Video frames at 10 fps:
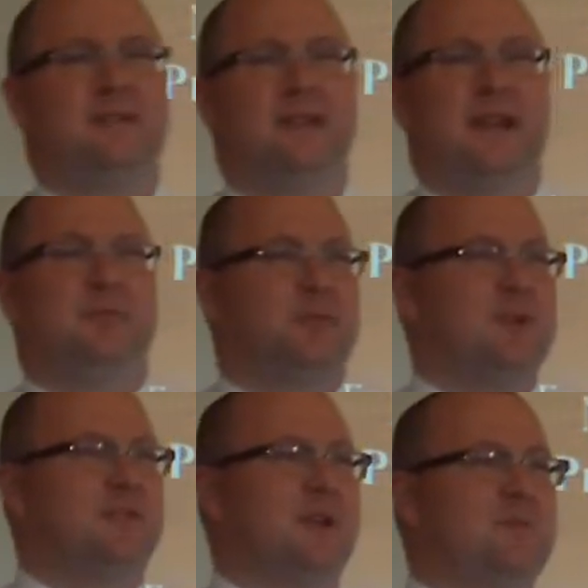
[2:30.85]
here today?
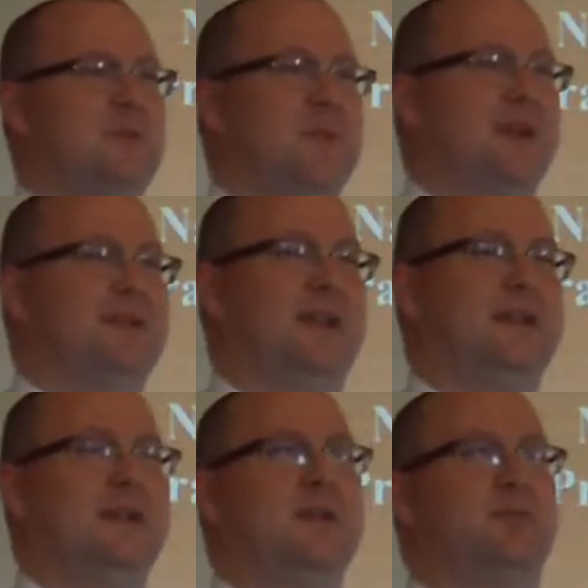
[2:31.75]
not make it
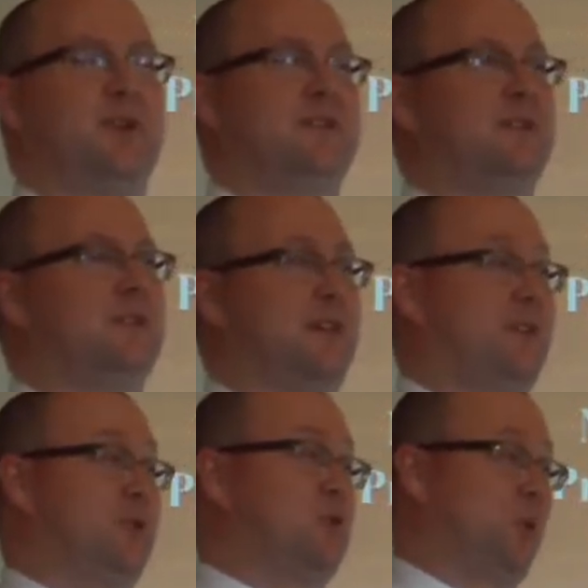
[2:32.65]
today. Frontier is
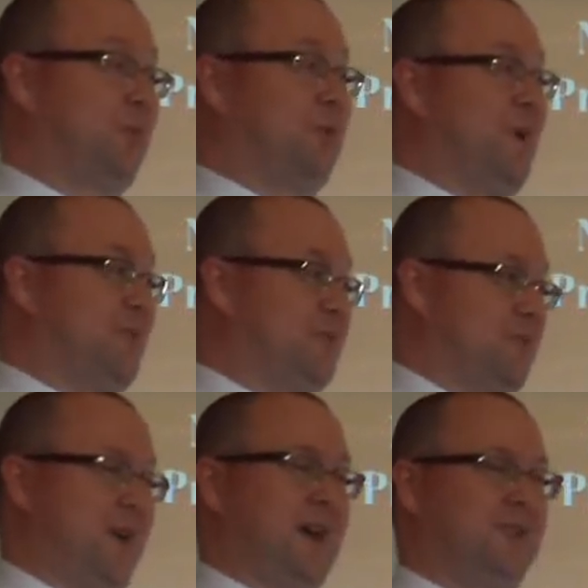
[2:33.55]
actually a corporate sponsor of
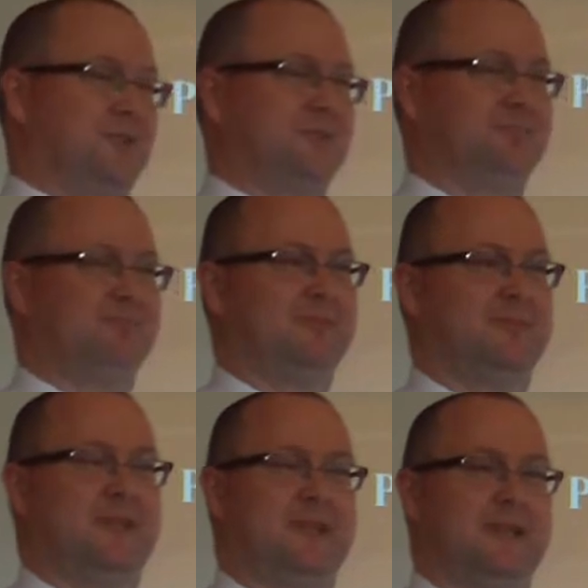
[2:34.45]
the Packers
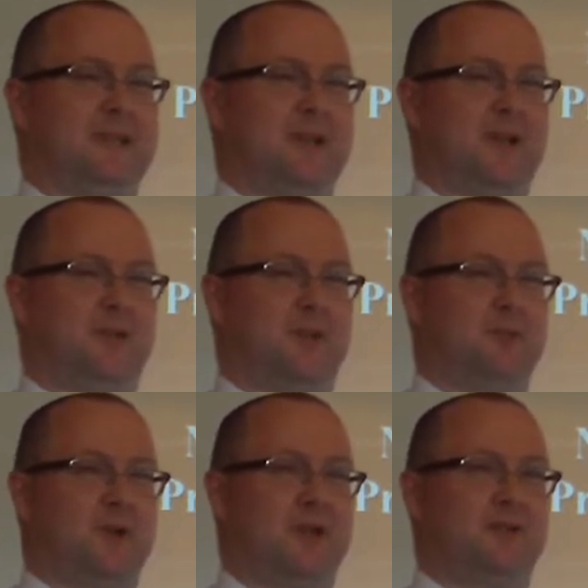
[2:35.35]
uh, and is
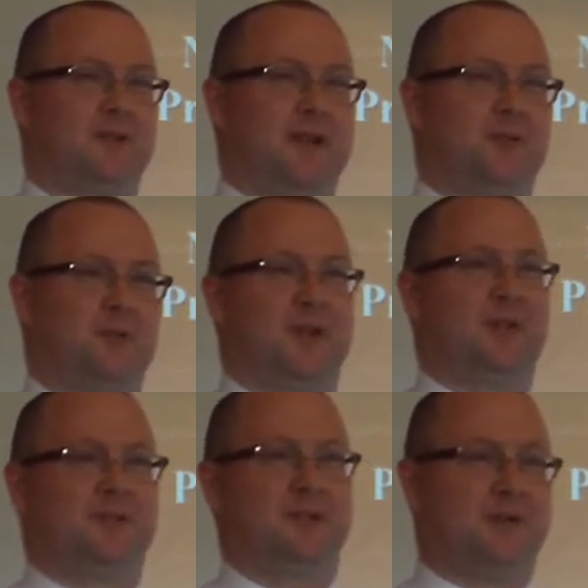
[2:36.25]
in regular has
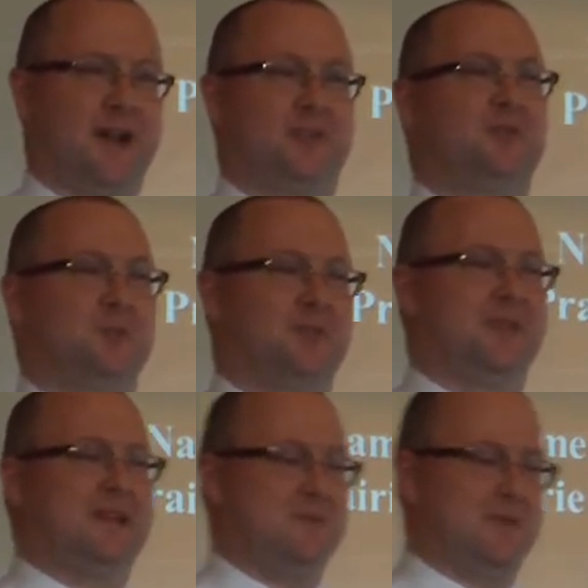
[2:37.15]
regular interactions with
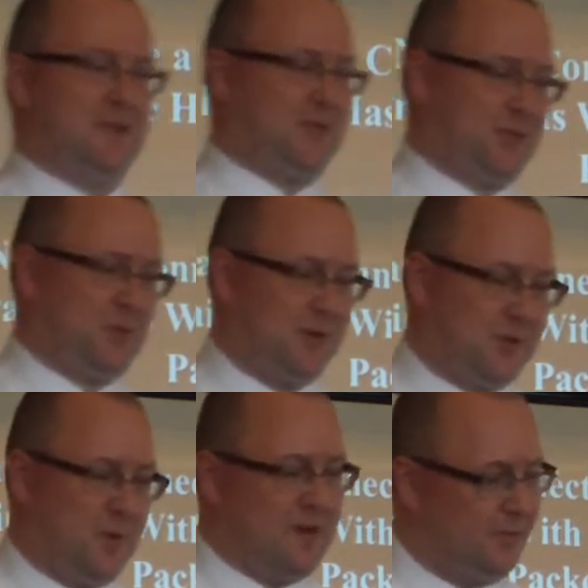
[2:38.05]
the team and does
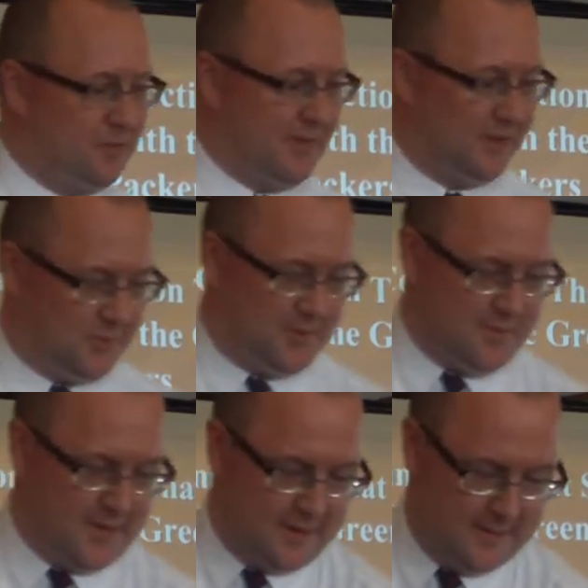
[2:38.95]
there's quite a few things with
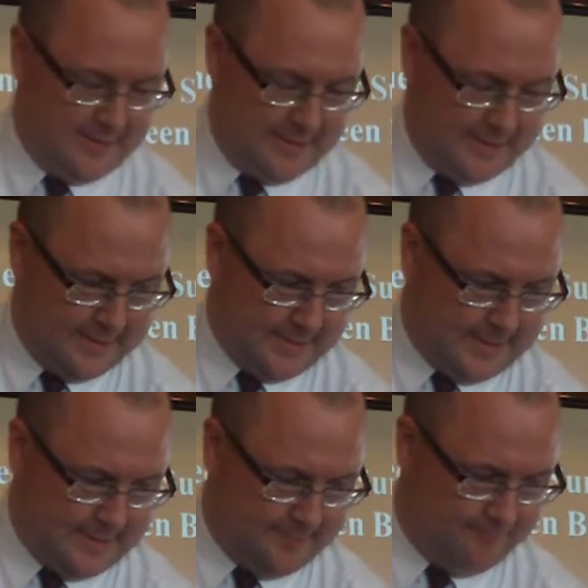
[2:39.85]
them there.
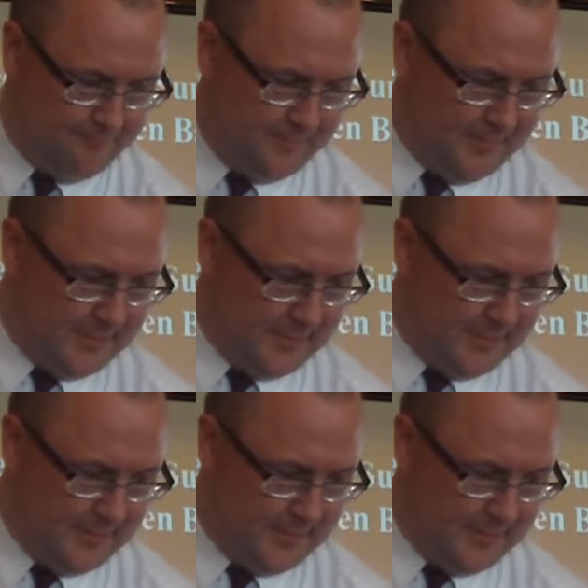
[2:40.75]
Um,